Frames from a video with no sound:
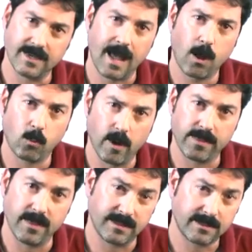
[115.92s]
down
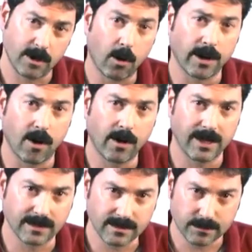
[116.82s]
with the target
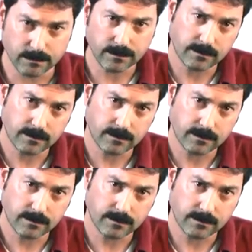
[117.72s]
audience